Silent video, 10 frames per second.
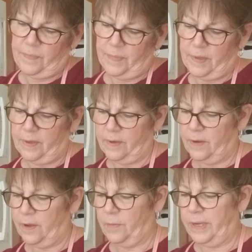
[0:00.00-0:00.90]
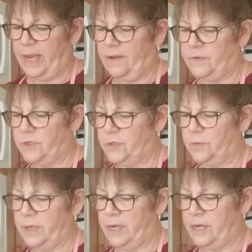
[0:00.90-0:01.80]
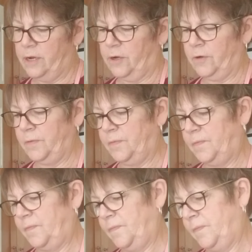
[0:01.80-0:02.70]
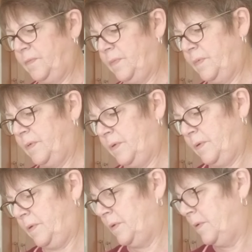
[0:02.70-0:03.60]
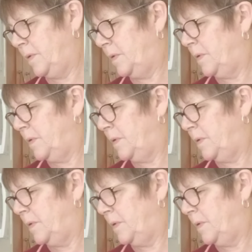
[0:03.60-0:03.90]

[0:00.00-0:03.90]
all we have to do here. Okay.